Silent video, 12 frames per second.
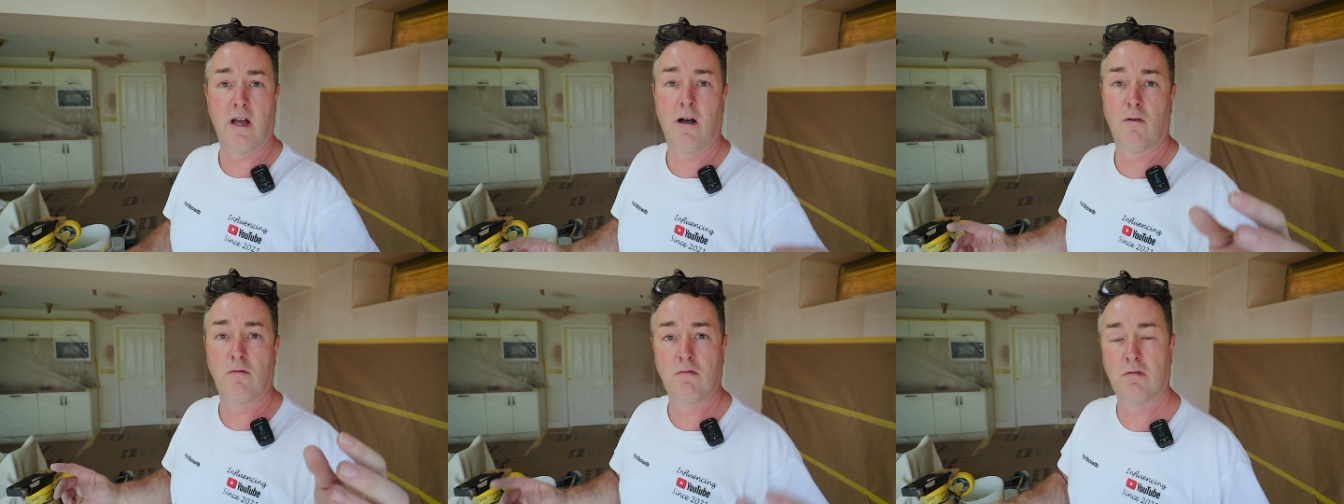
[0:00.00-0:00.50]

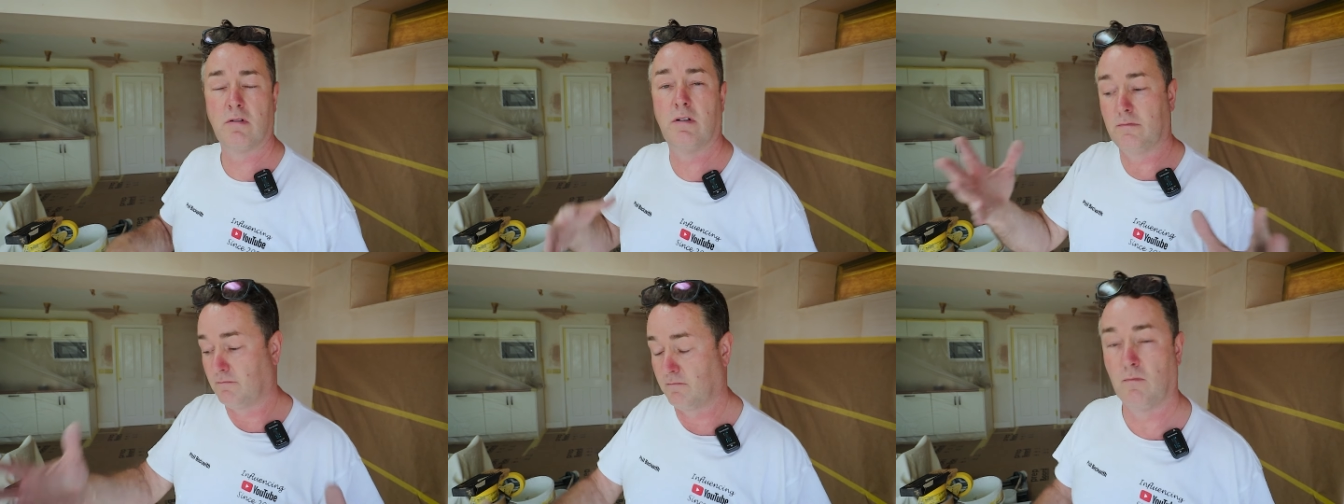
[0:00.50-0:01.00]
I'll
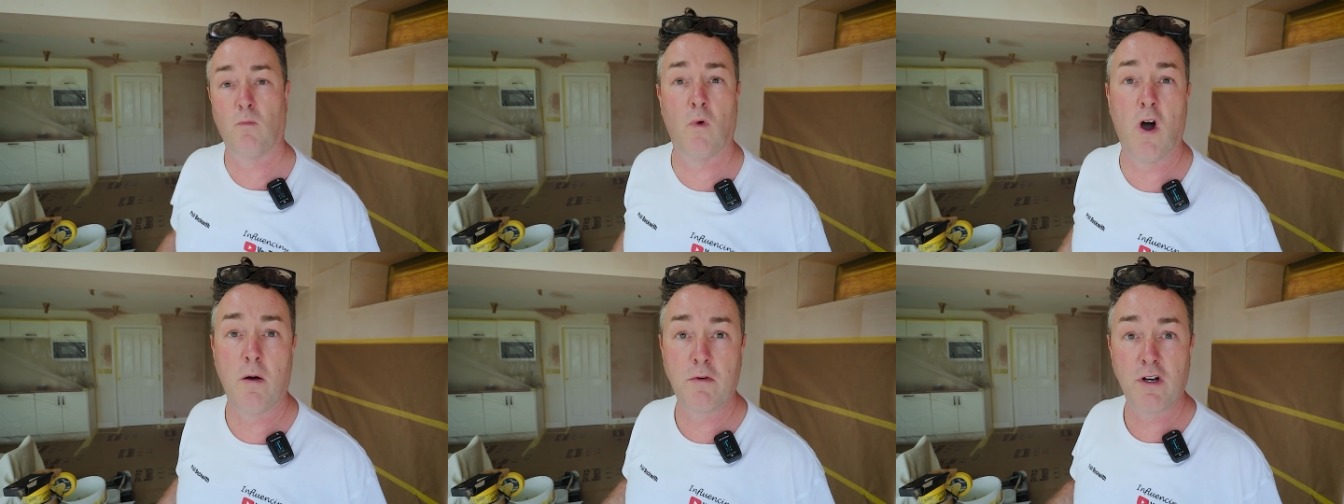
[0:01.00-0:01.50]

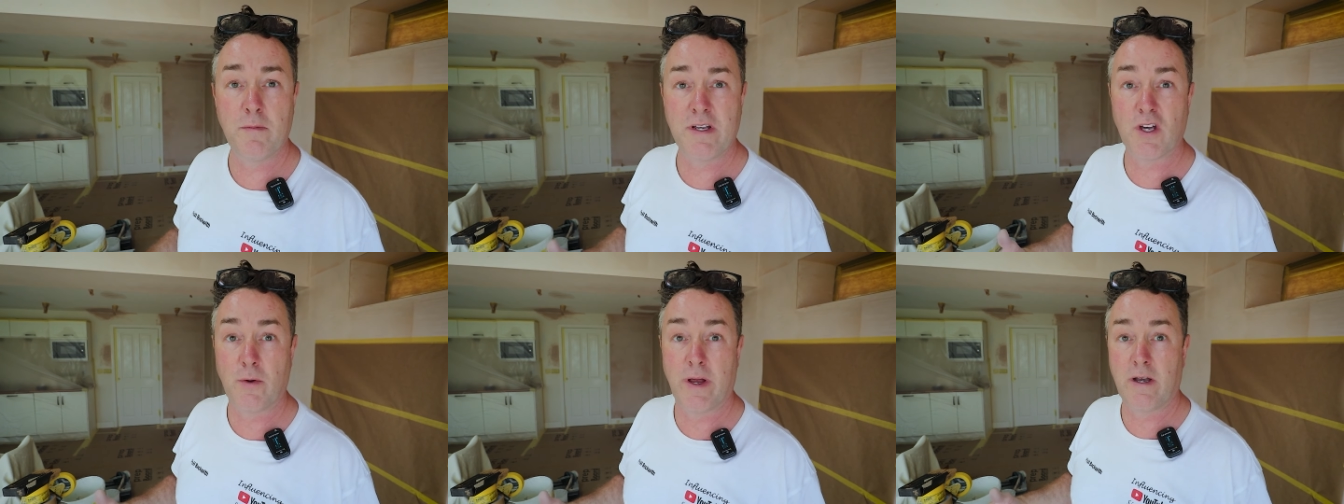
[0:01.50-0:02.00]
what I'm going to be
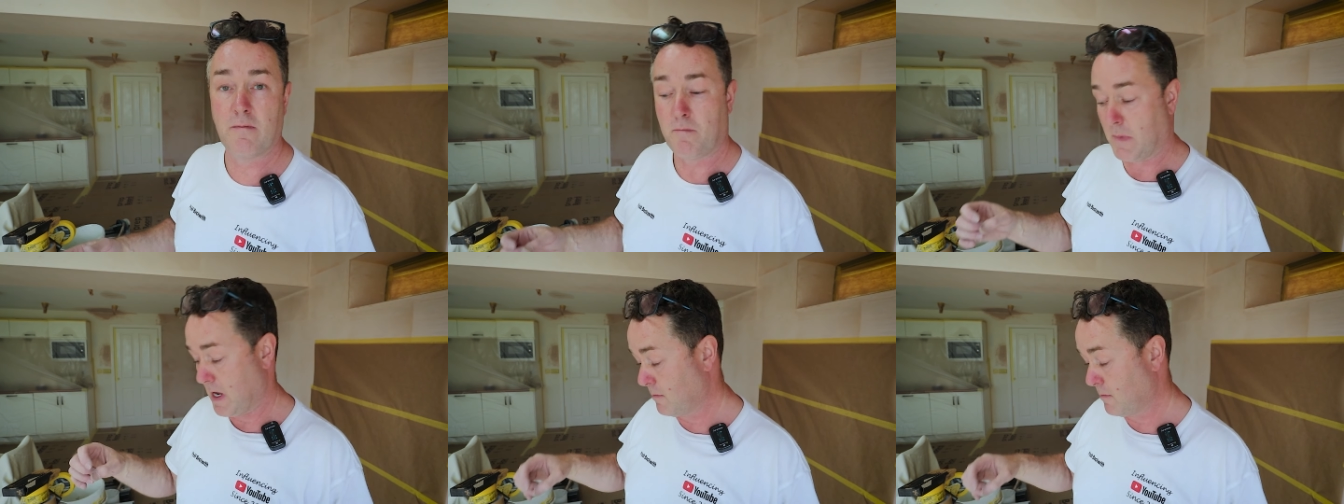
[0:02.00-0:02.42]
doing.